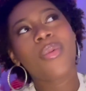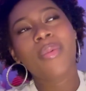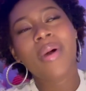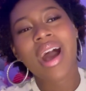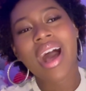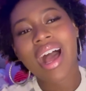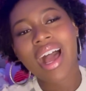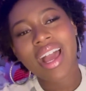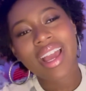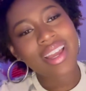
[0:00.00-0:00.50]

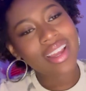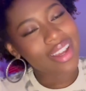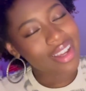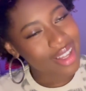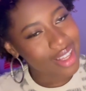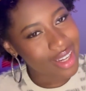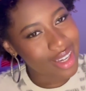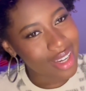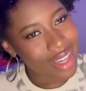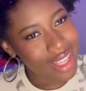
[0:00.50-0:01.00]
my
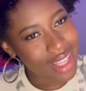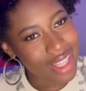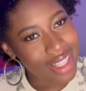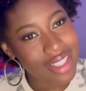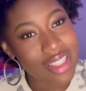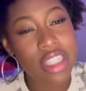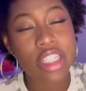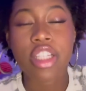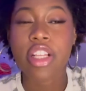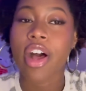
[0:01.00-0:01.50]
goodness.
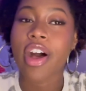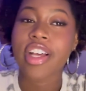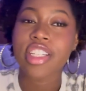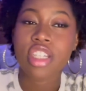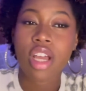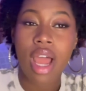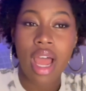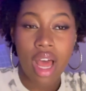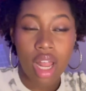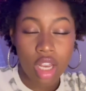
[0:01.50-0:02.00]
This is also
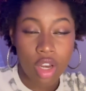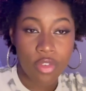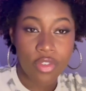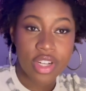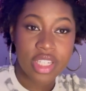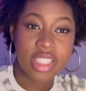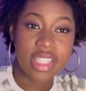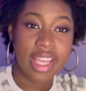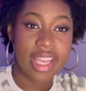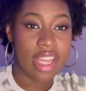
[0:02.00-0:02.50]
how
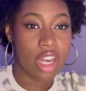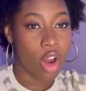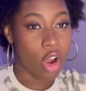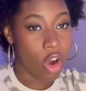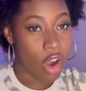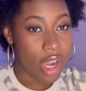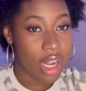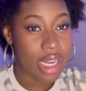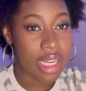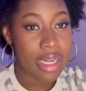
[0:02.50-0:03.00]
Larissa and
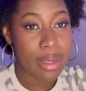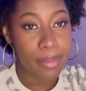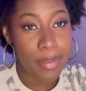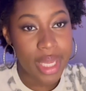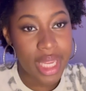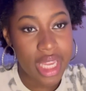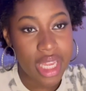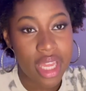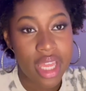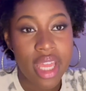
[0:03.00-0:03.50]
Harlan
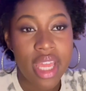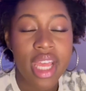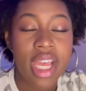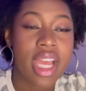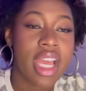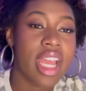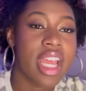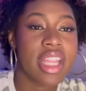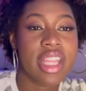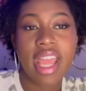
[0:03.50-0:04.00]
meet.
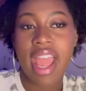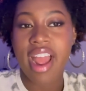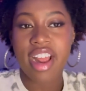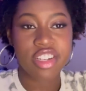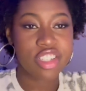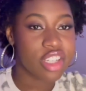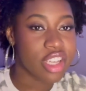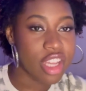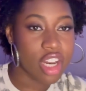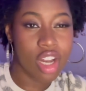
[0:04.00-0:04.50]
And they
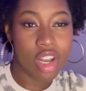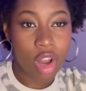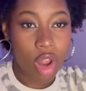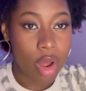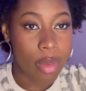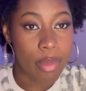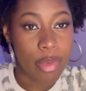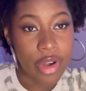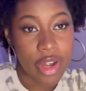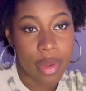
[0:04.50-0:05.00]
actually get
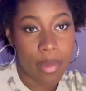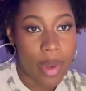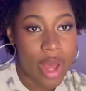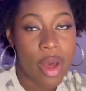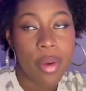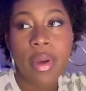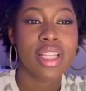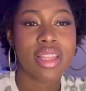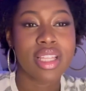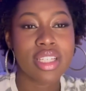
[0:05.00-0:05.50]
along pretty
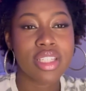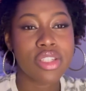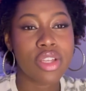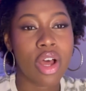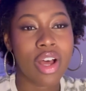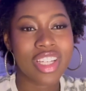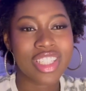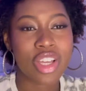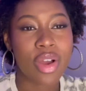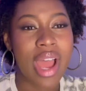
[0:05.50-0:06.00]
well. This is
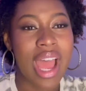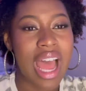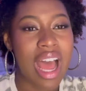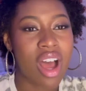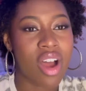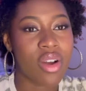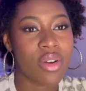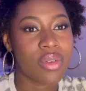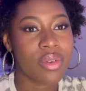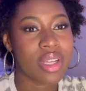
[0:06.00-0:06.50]
also
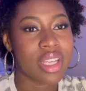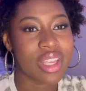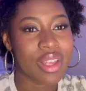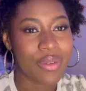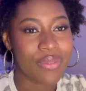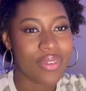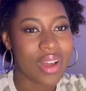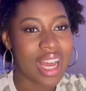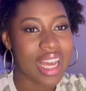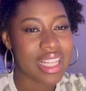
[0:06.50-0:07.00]
how he
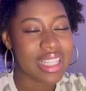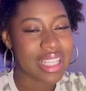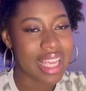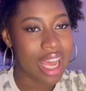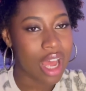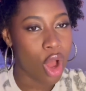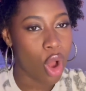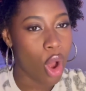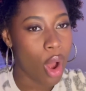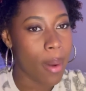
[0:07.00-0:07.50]
finds
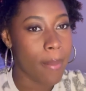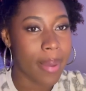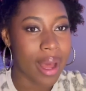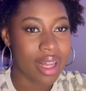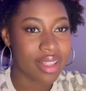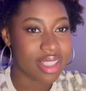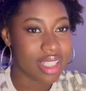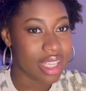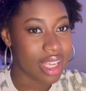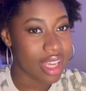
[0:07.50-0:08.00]
out
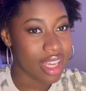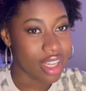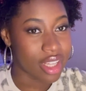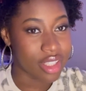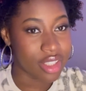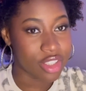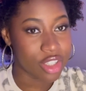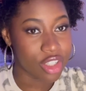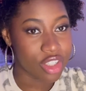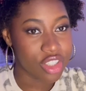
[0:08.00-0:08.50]
about the
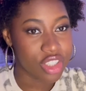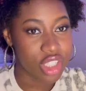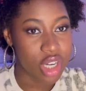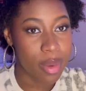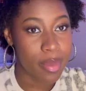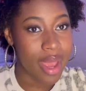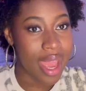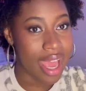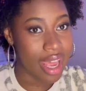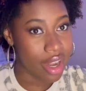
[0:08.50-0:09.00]

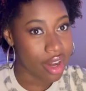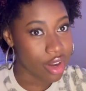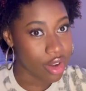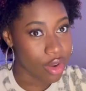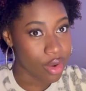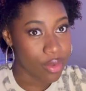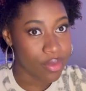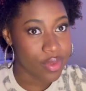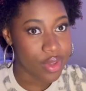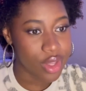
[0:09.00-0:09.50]
internship at
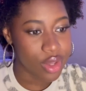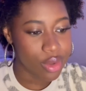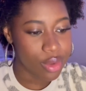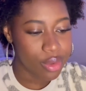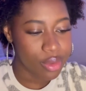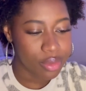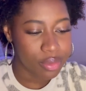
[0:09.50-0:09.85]
Interview.